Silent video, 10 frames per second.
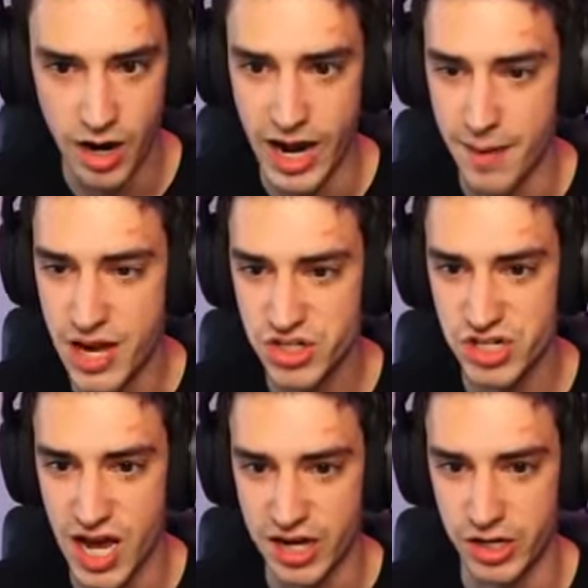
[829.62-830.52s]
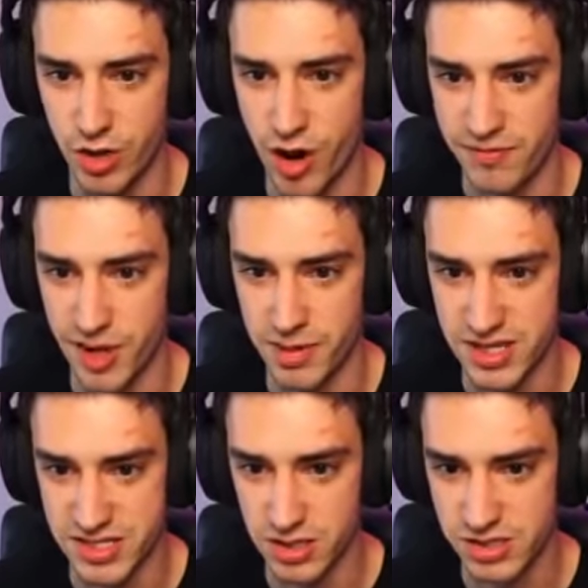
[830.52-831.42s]
All right, I'm actually not gonna go off that
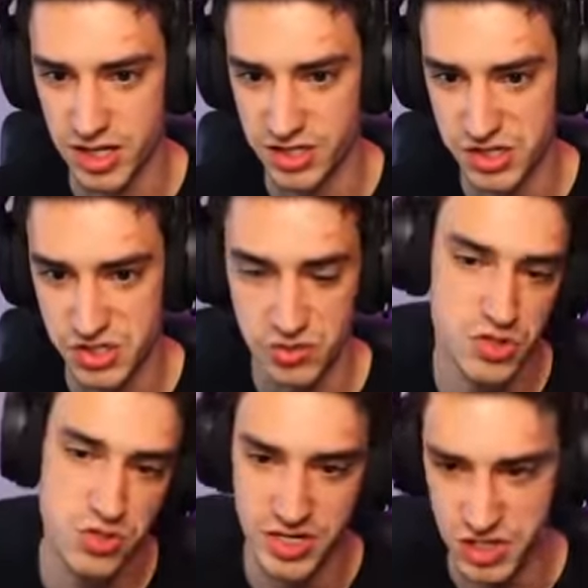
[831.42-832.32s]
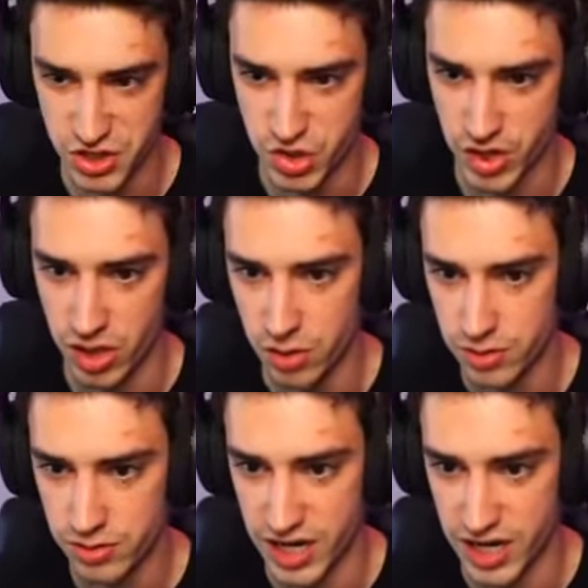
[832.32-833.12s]
because it looks like it just goes straight to the trail